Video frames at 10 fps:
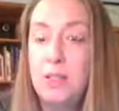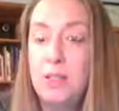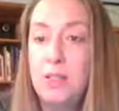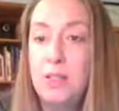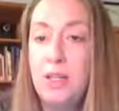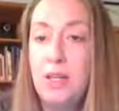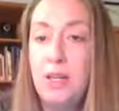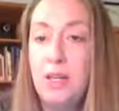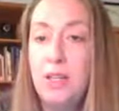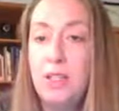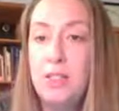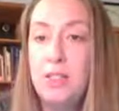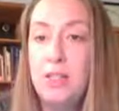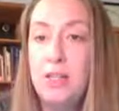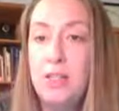Yeah,
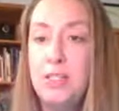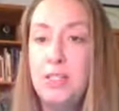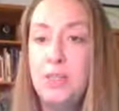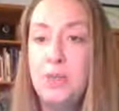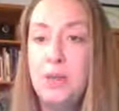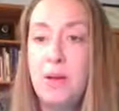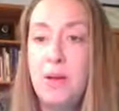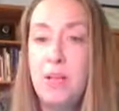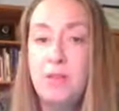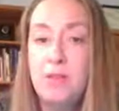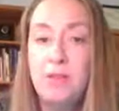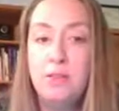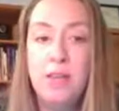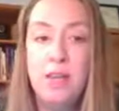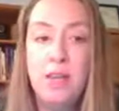Terry says, what about anal
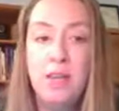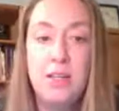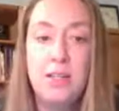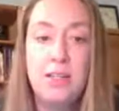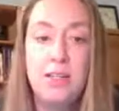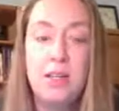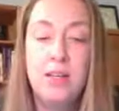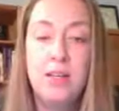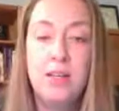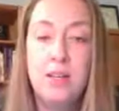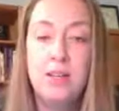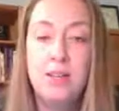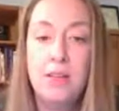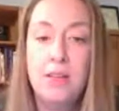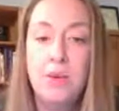glands and anal
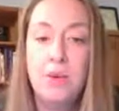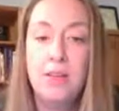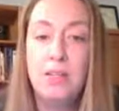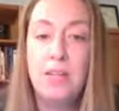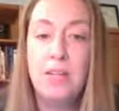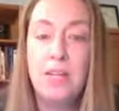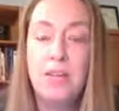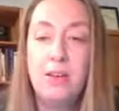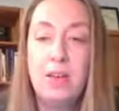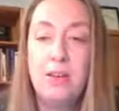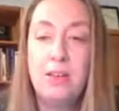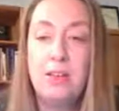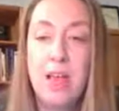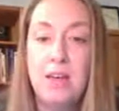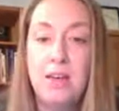gland support, licking tail area
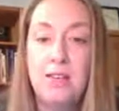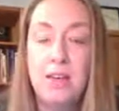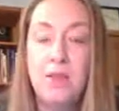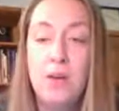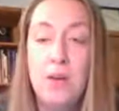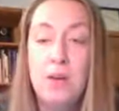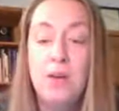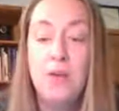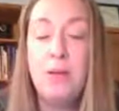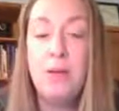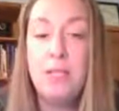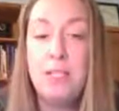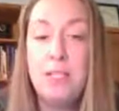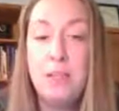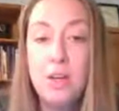lots? So you probably
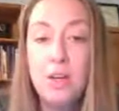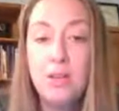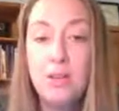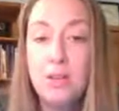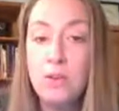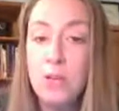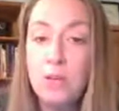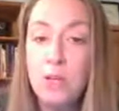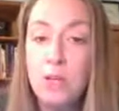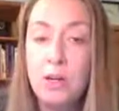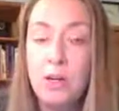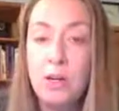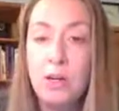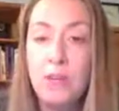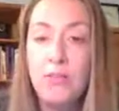need to go to the groomer
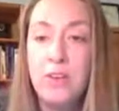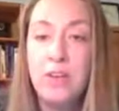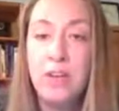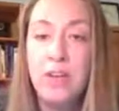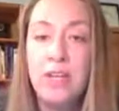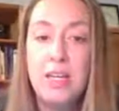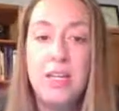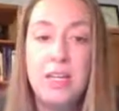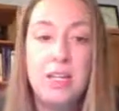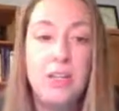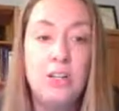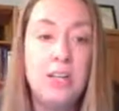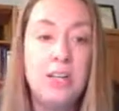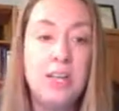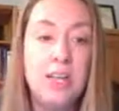or go to the veterinarian and get your
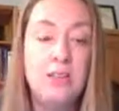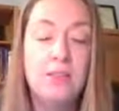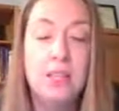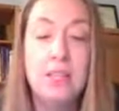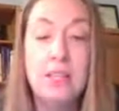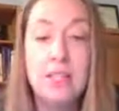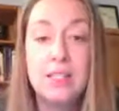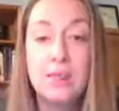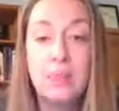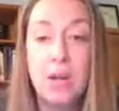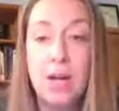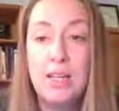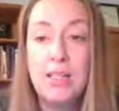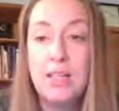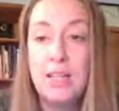dog's anal glands
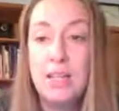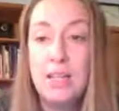expressed.